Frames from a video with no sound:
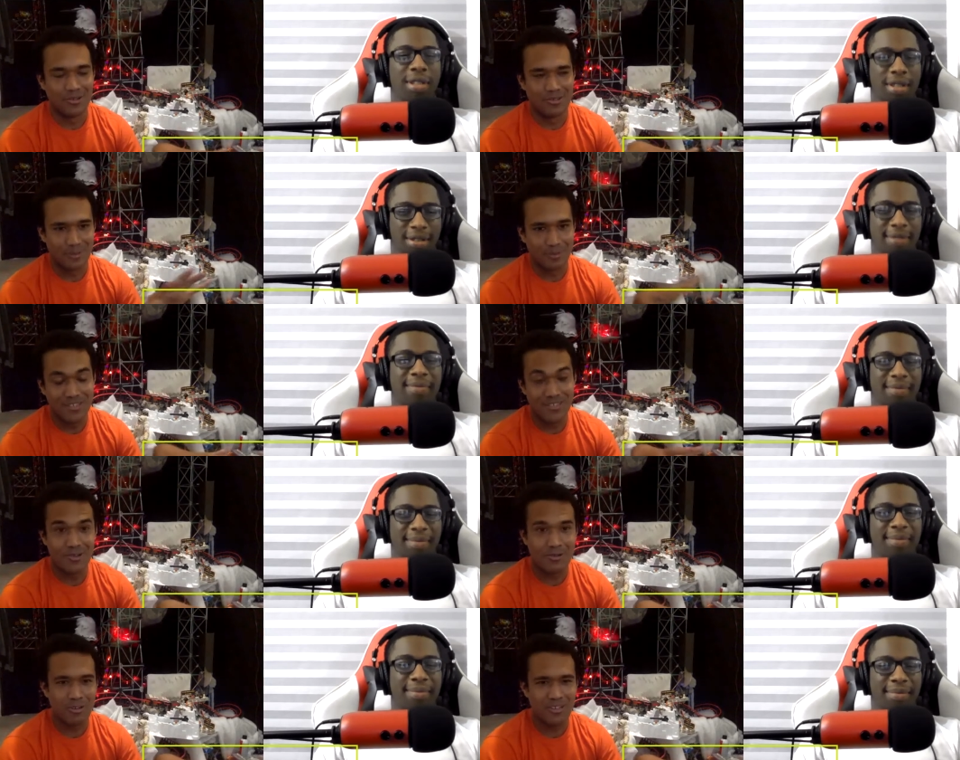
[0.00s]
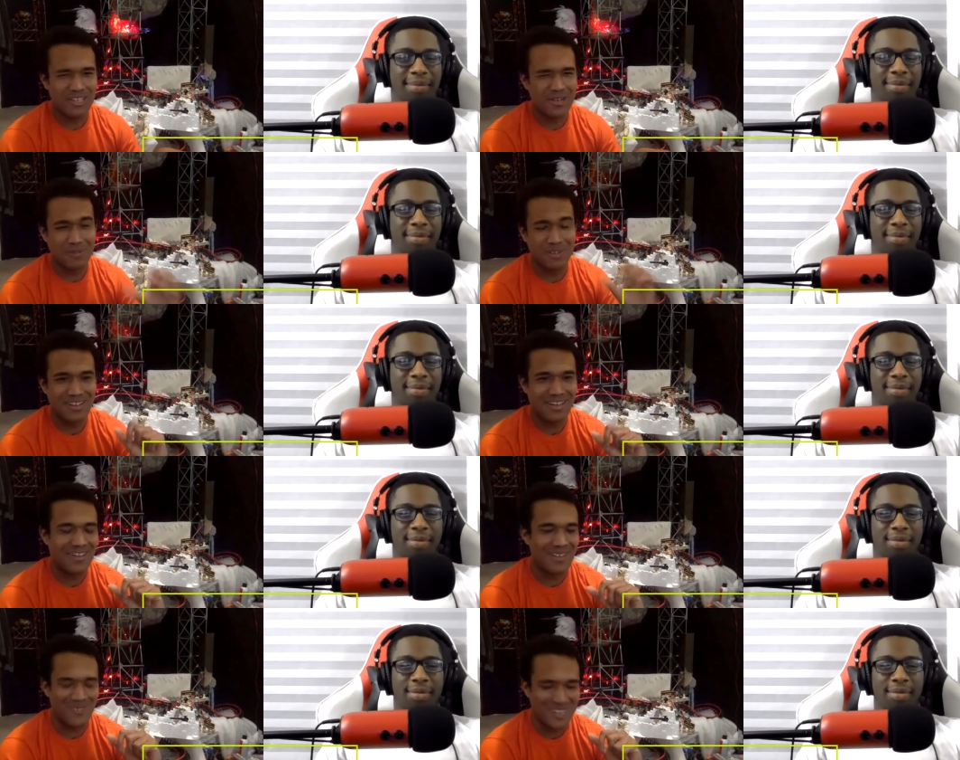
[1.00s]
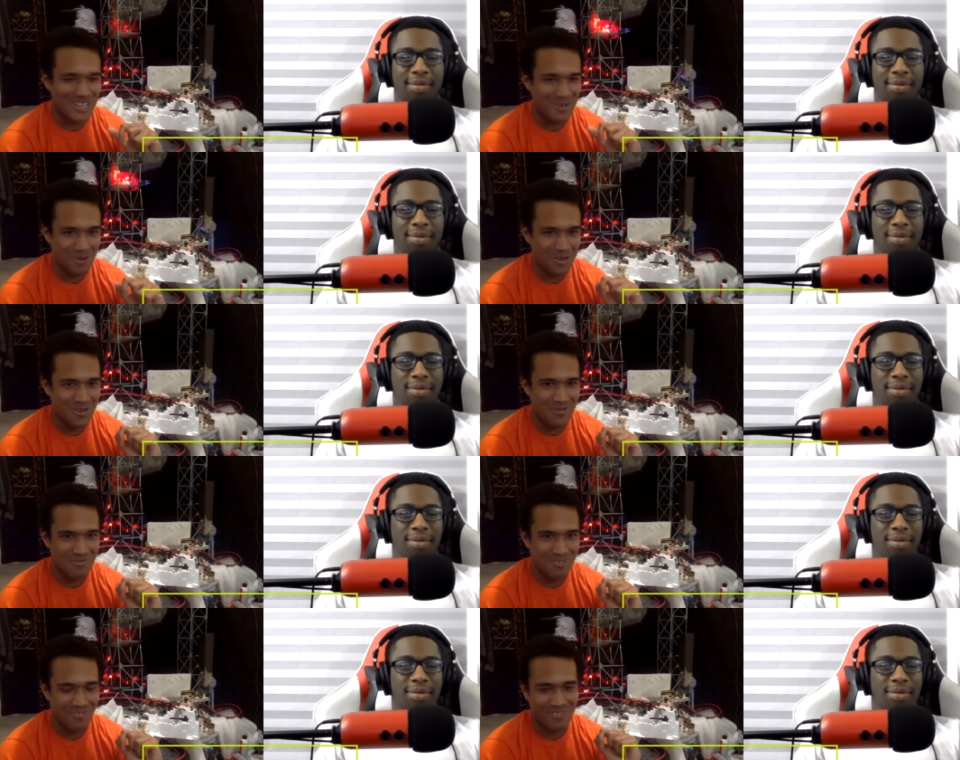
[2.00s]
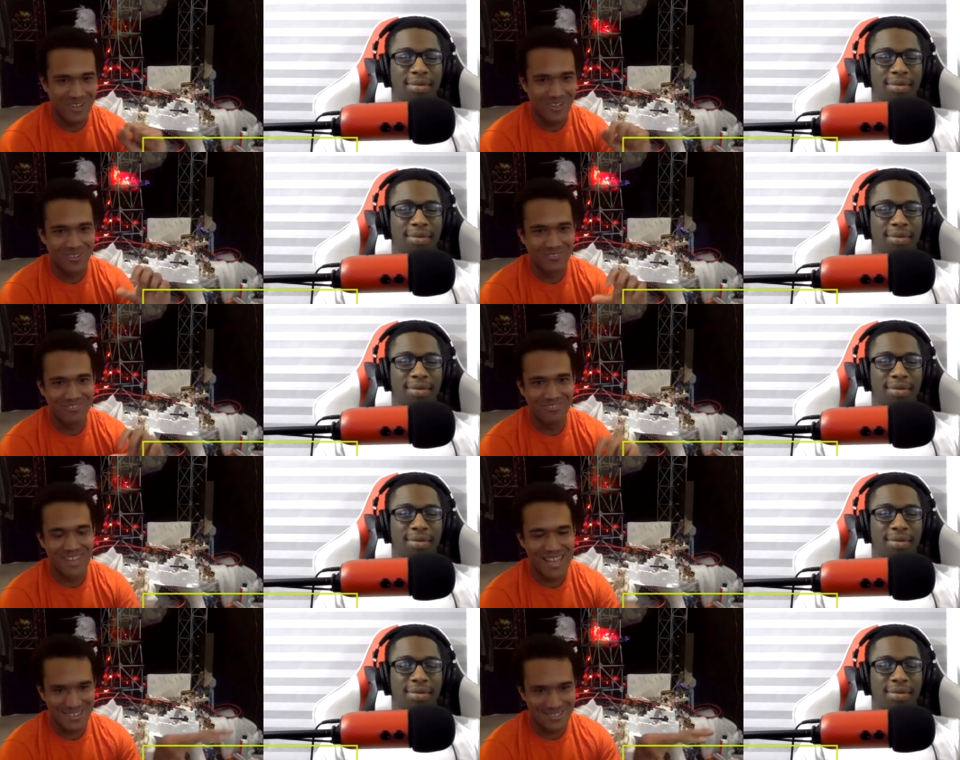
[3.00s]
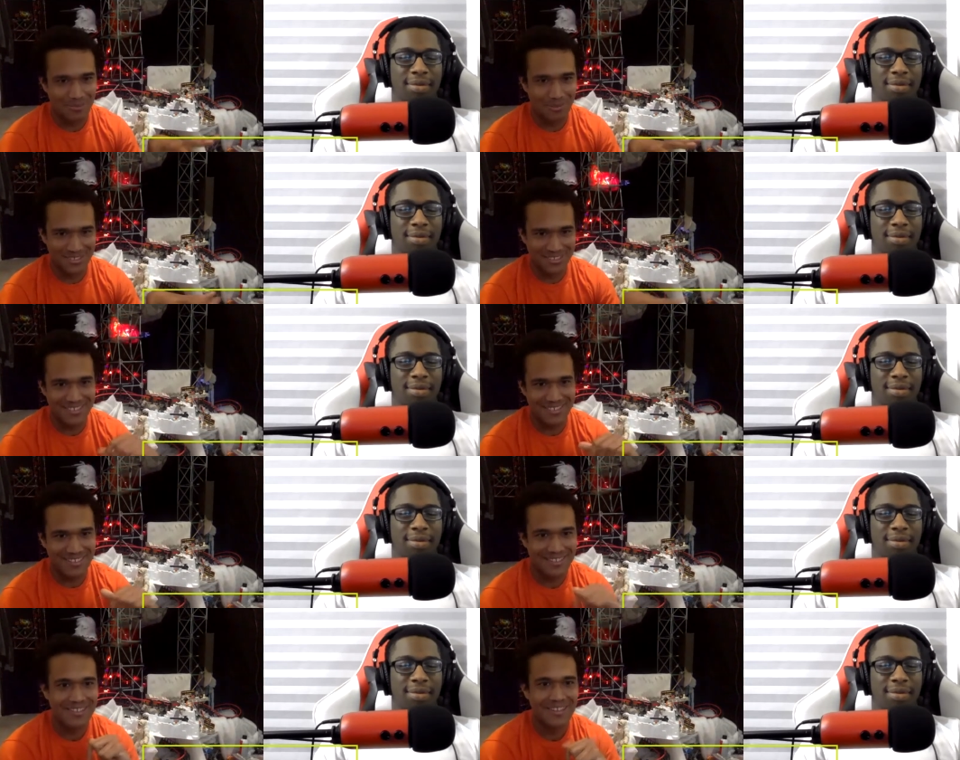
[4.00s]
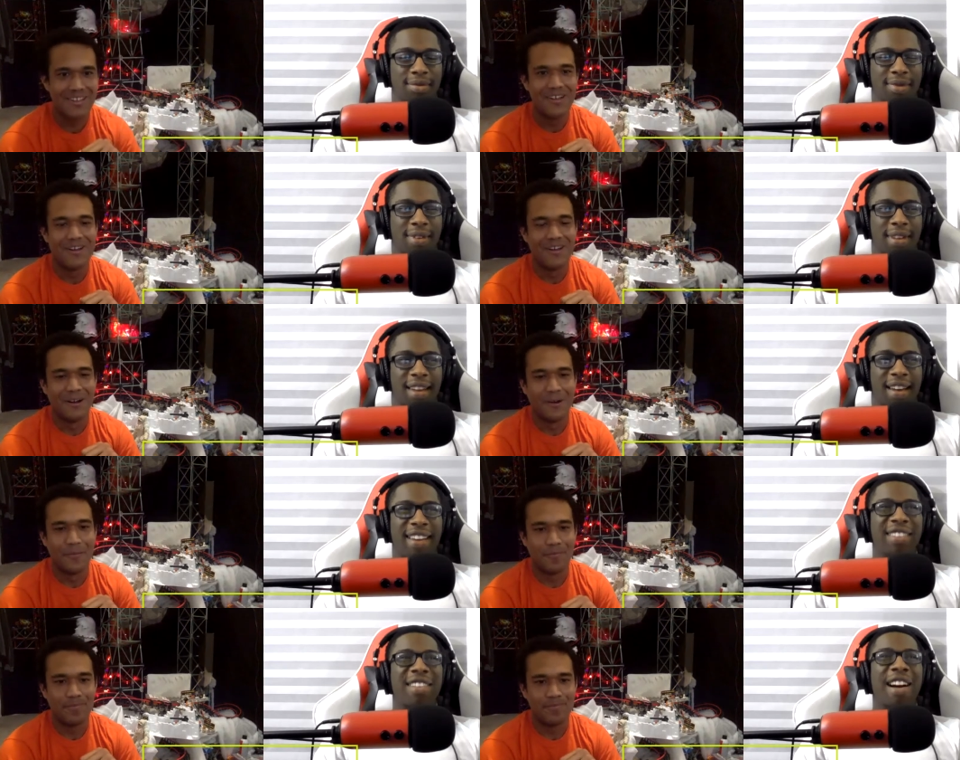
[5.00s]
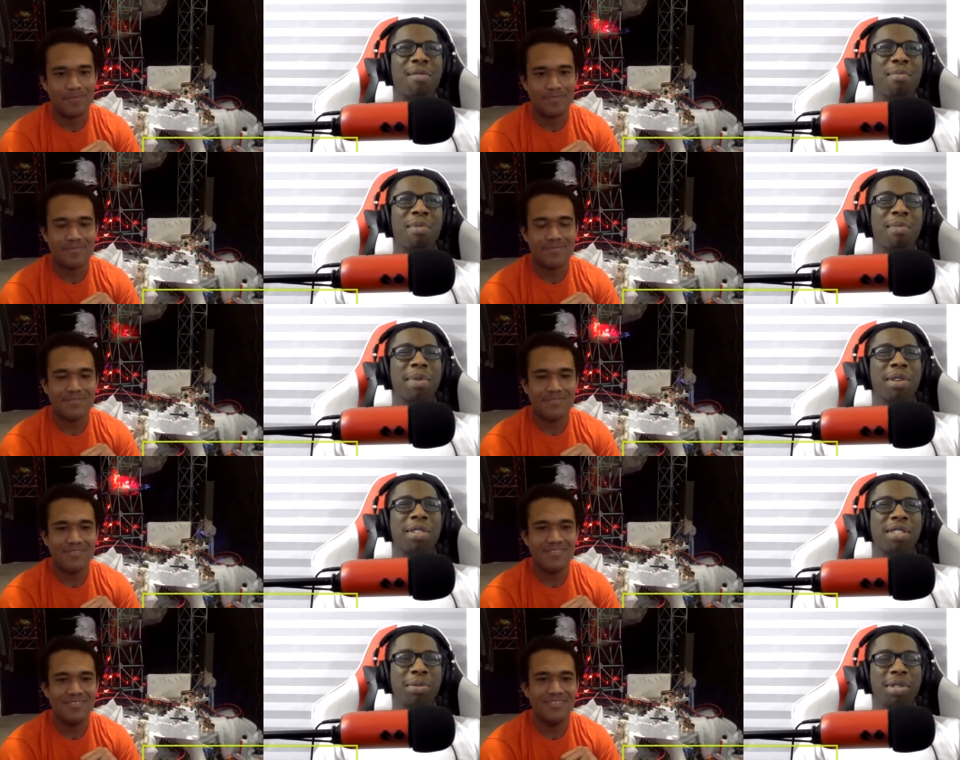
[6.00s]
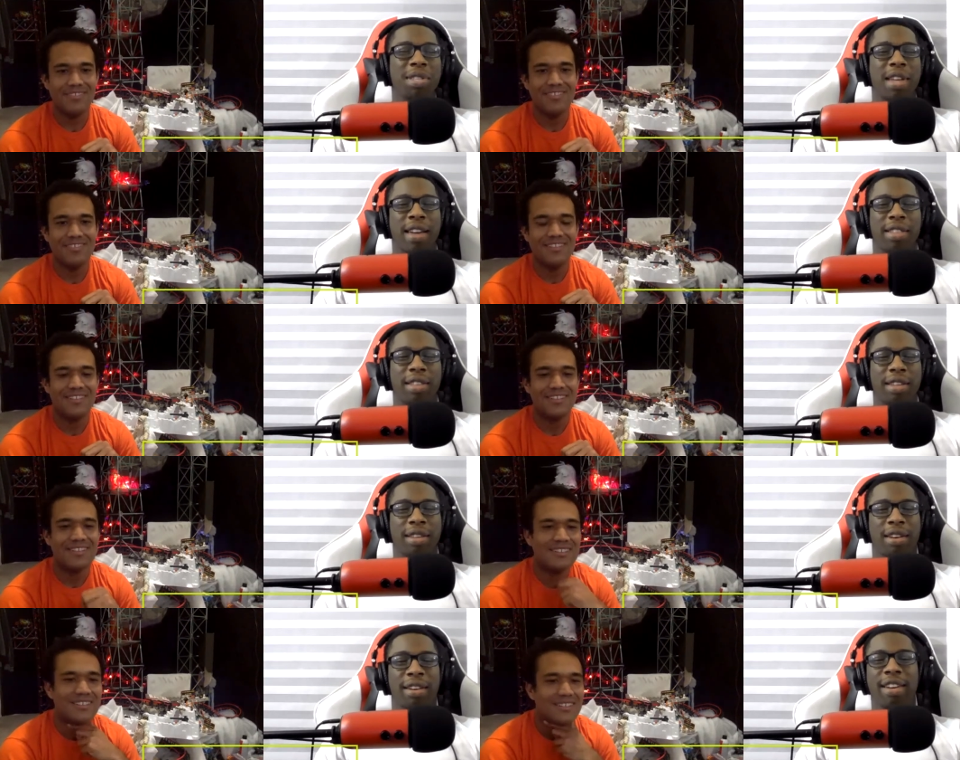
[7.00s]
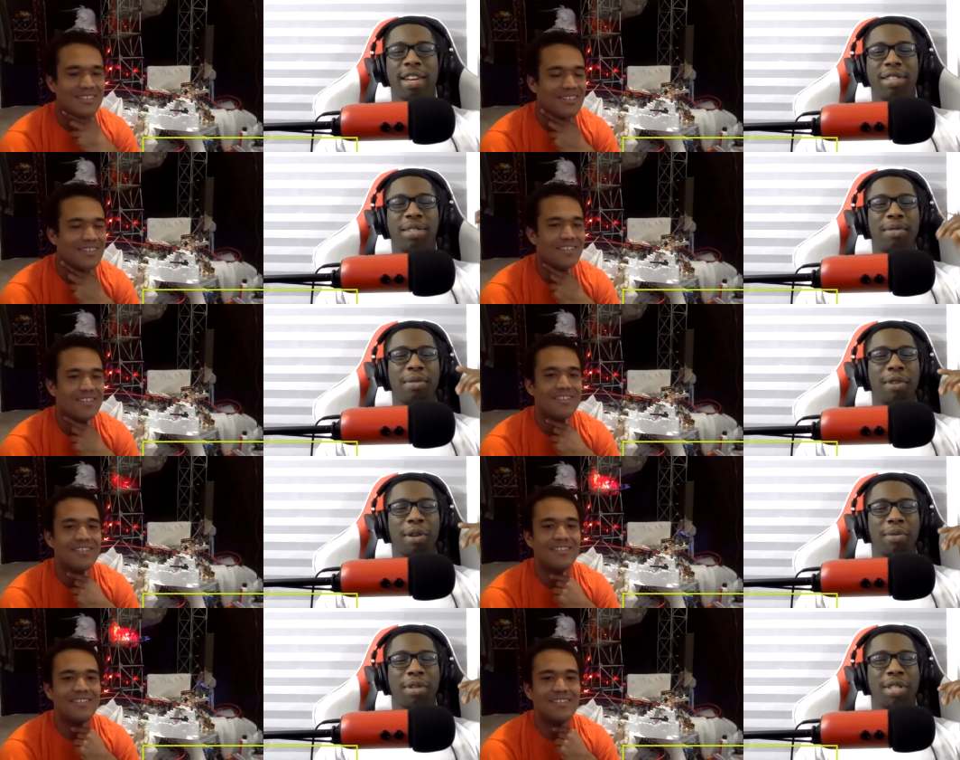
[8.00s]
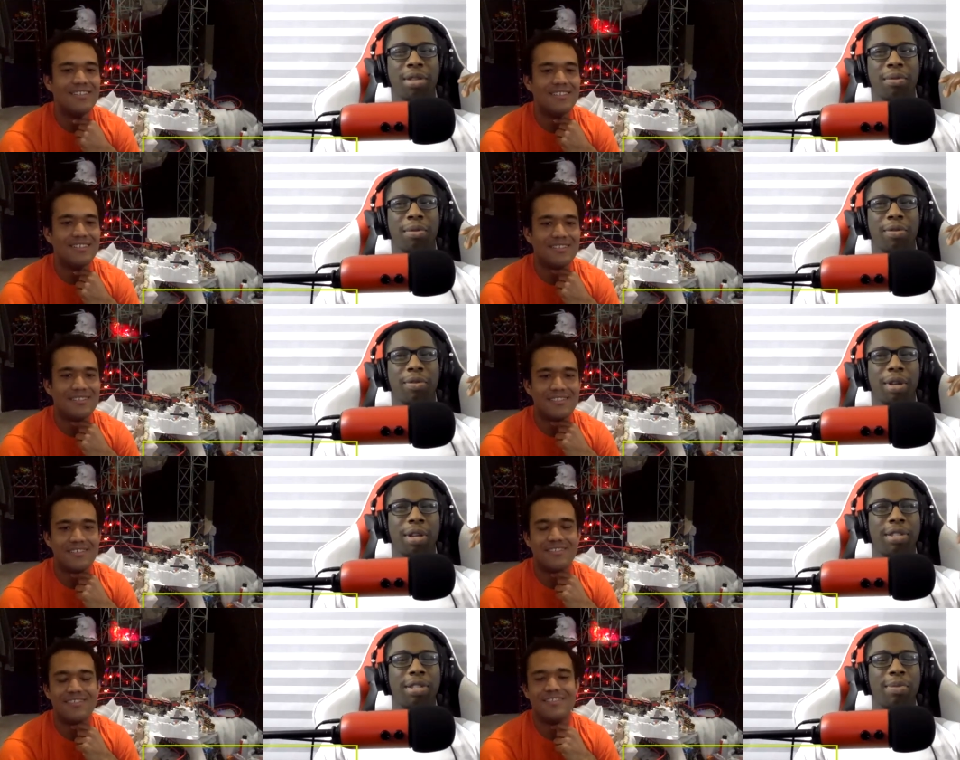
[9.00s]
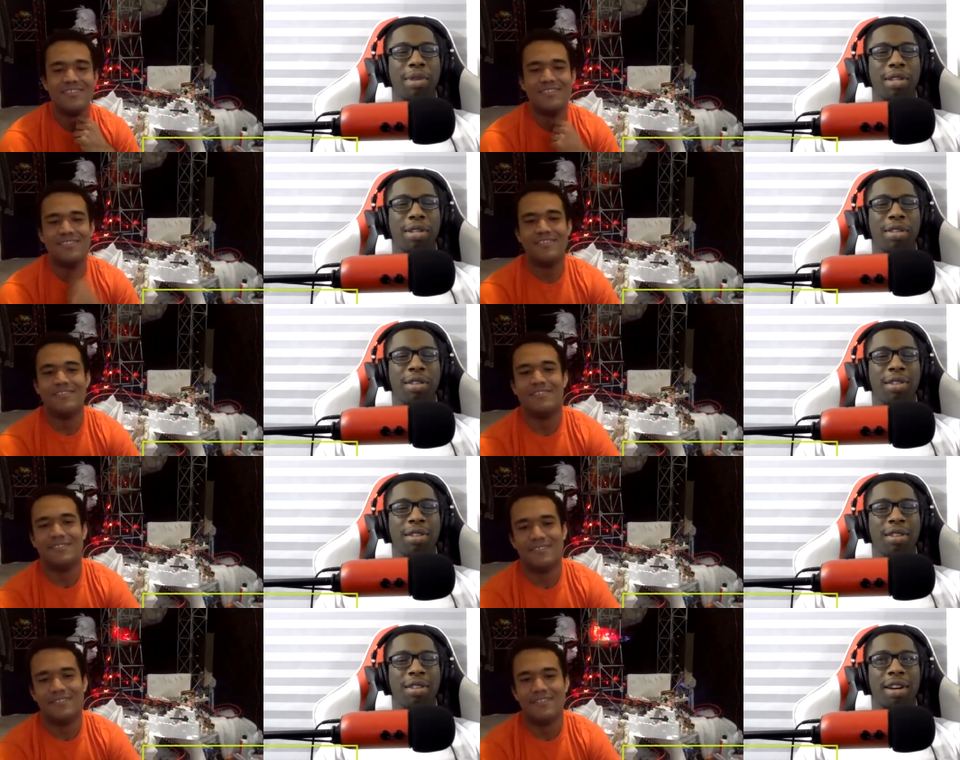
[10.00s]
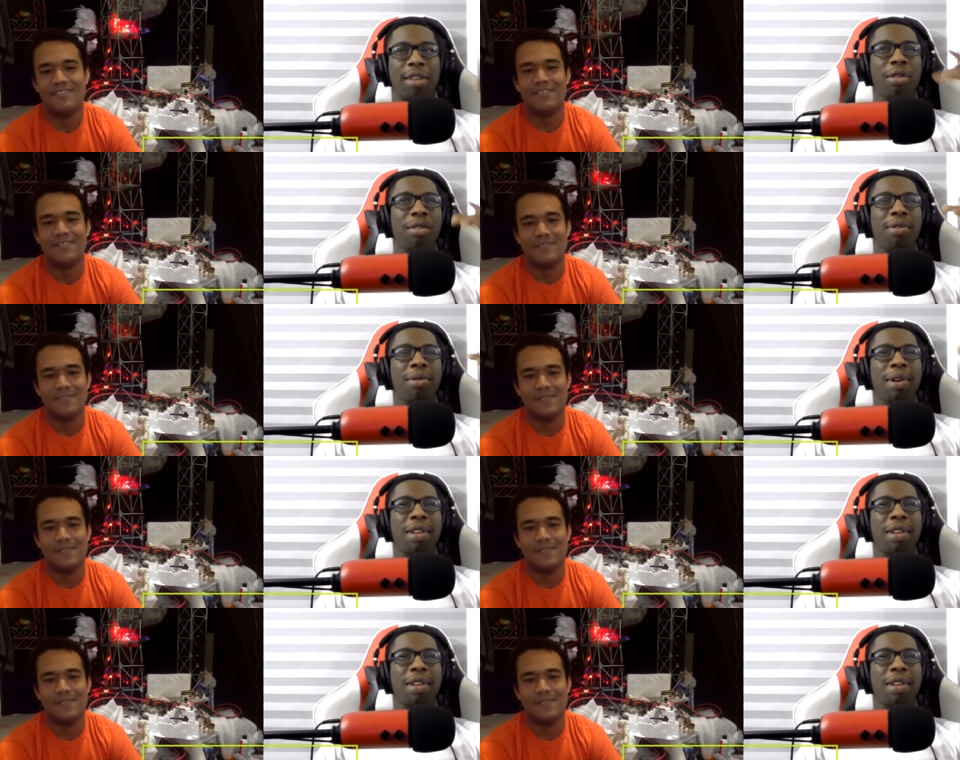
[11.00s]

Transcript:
Speaker 1: yeah. the
Speaker 2: regional coordinator, but I forget what her what her national position is. Um, I don't.
Speaker 1: I remember she was at the uh, Ace event when I went to the one for Kings Dominion. I don't know if you were at